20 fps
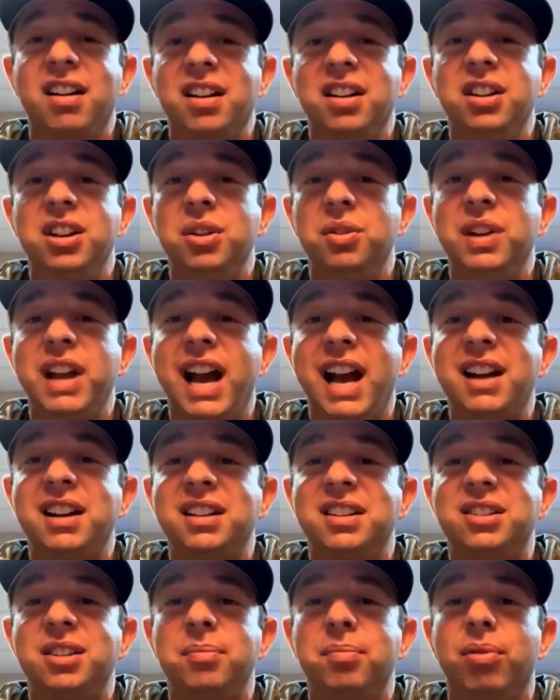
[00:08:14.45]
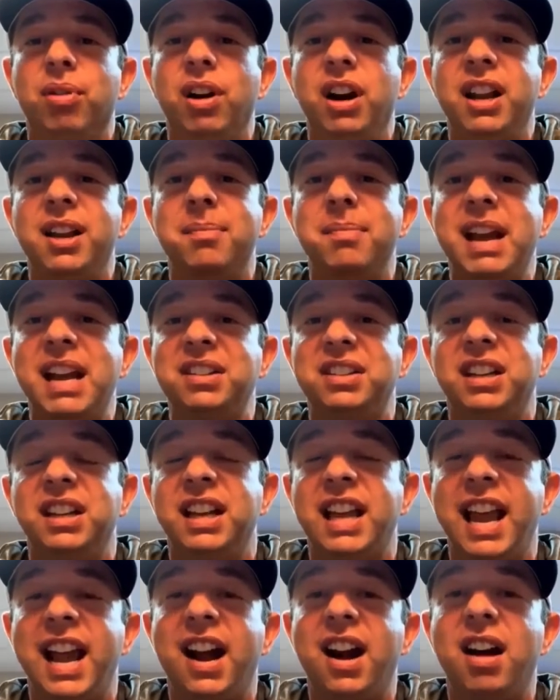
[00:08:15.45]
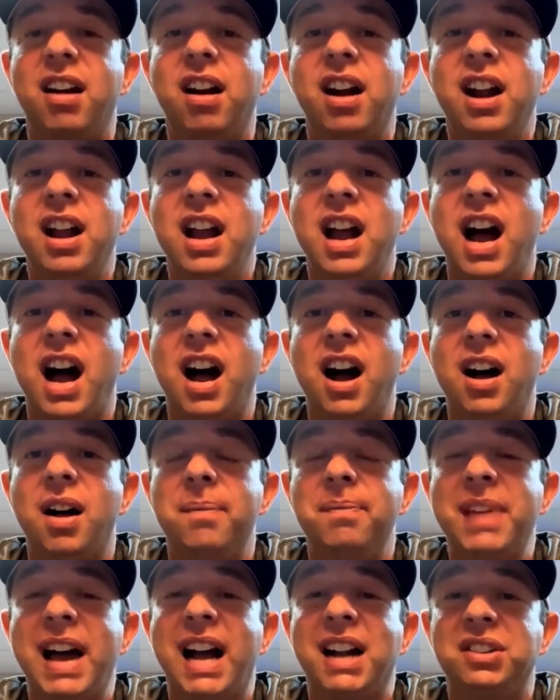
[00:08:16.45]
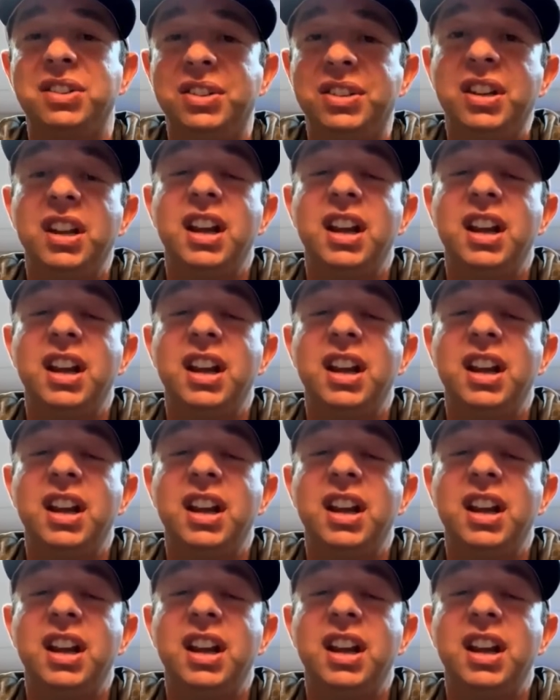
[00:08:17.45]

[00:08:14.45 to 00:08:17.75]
You get some pretty amazing care that